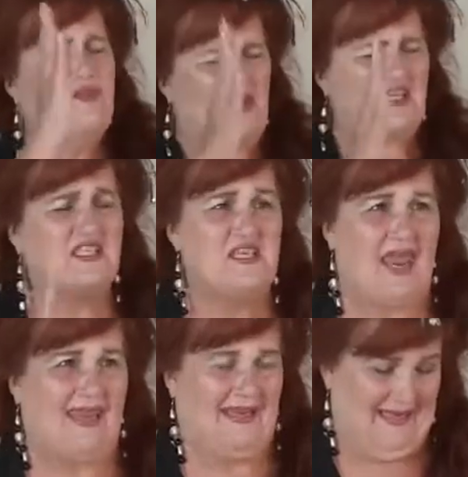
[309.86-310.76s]
this
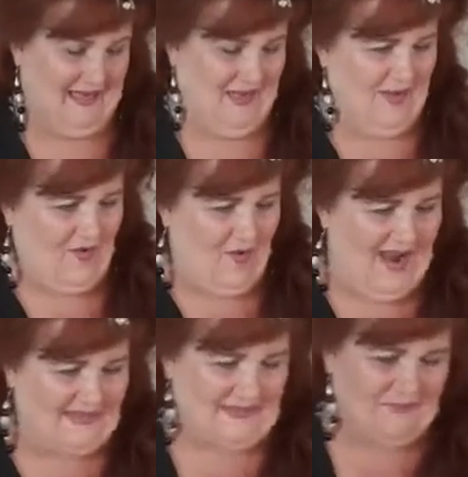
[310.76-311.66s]
day,
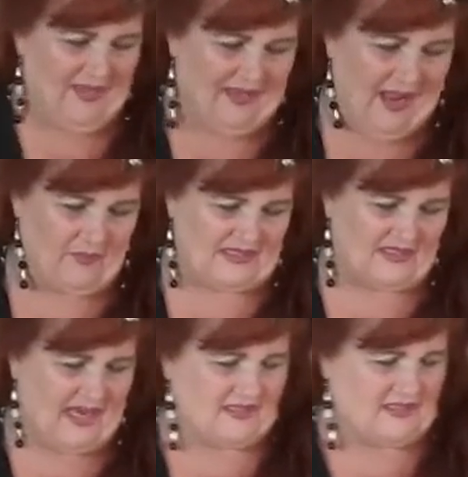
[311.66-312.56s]
right? Now, he
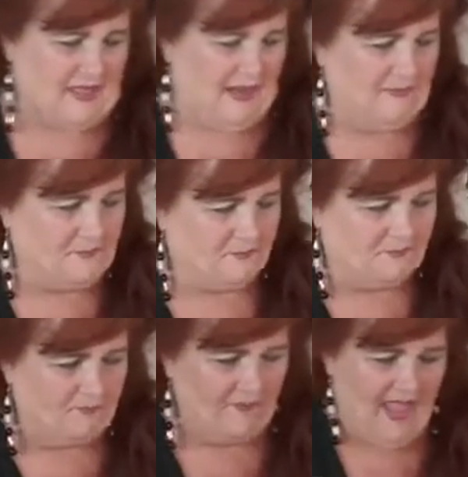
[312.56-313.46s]
says here,
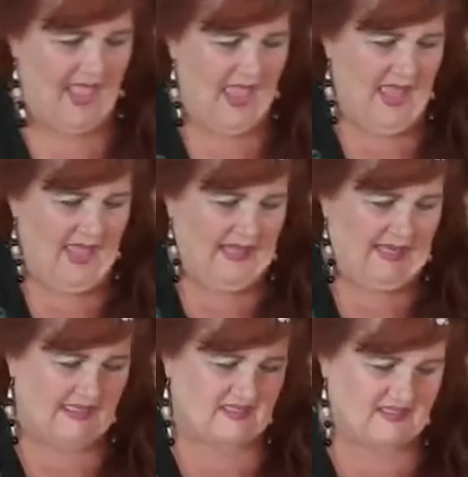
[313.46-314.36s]

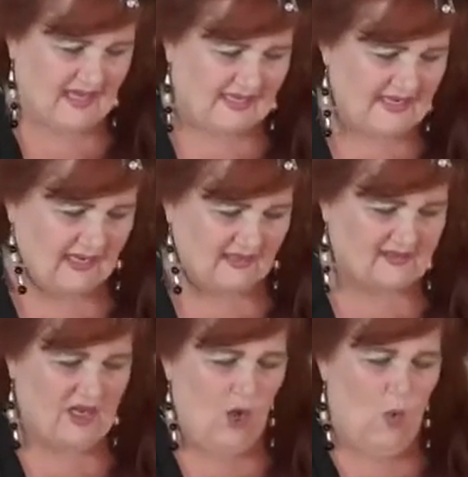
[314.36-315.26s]
he's telling
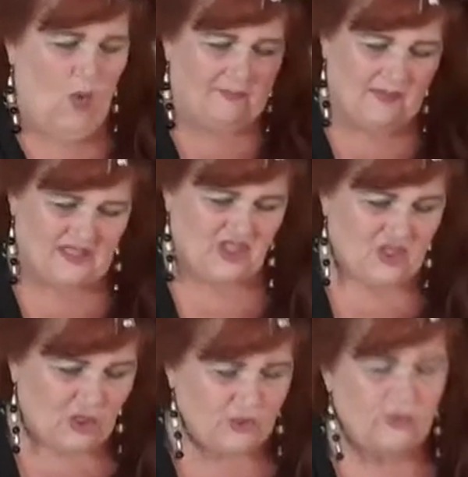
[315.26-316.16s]
us what must
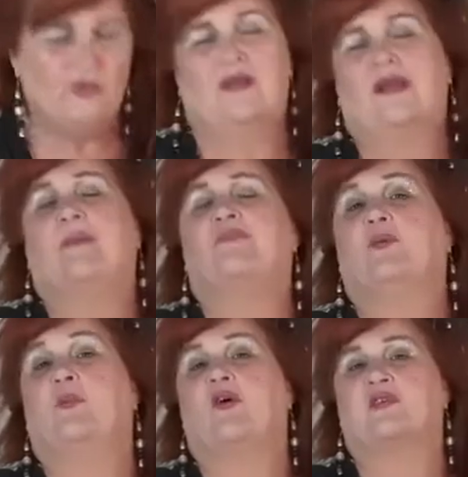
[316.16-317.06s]
soon come to
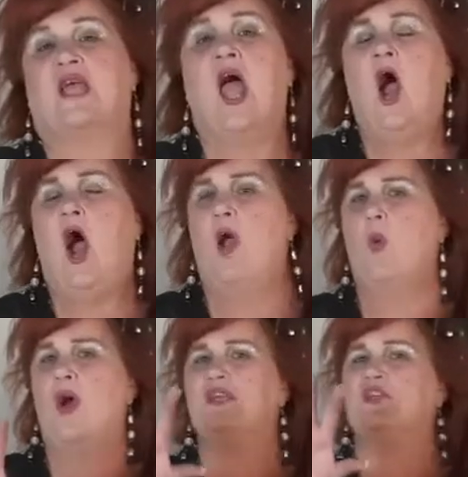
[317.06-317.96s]
pass. I
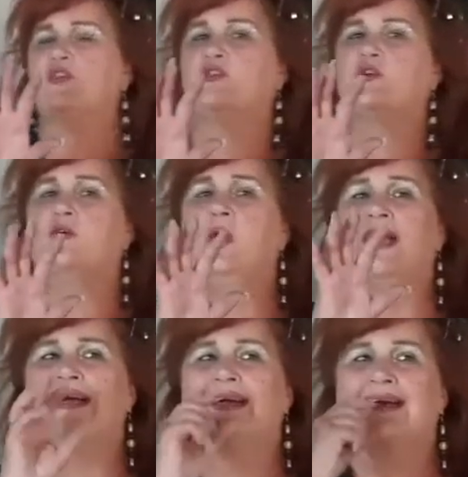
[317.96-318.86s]
want you to
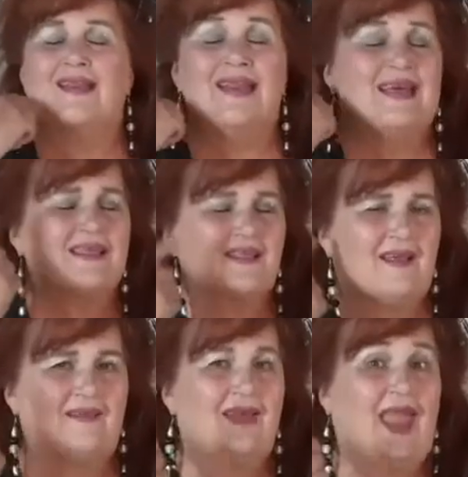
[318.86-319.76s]

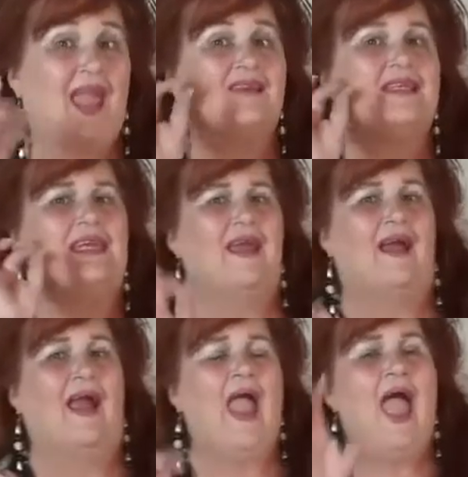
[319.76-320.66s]
listen and
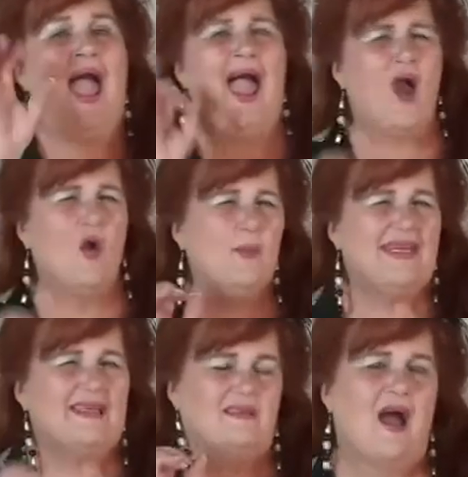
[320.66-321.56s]
hear. How
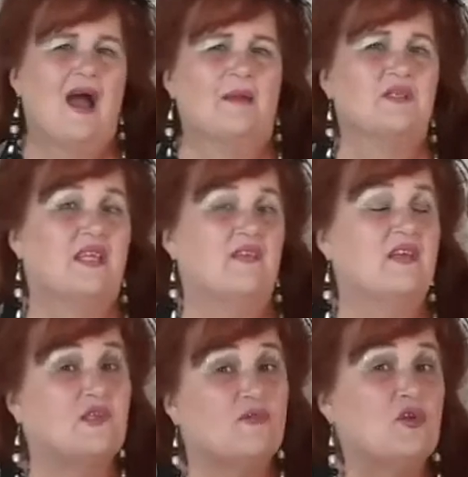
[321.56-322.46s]
many times in
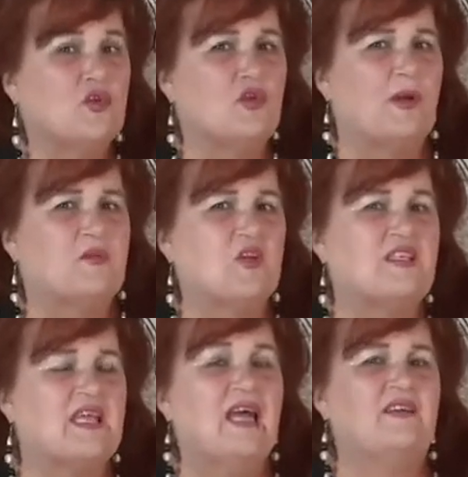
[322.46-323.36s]
this few
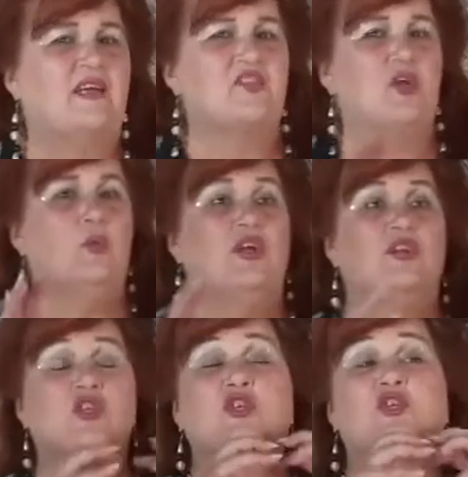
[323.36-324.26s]
scriptures does the
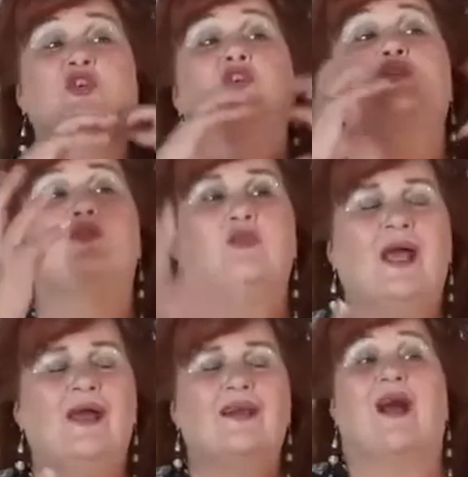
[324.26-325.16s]
word soon
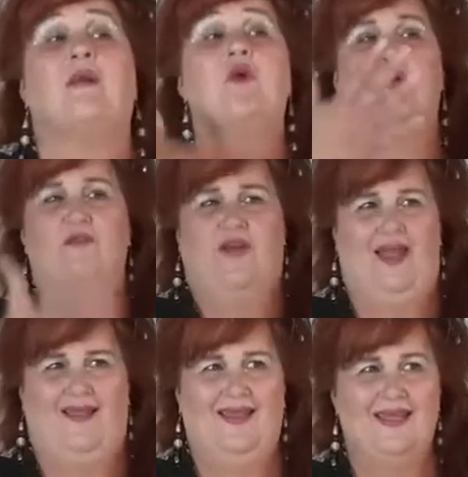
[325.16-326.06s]
come over?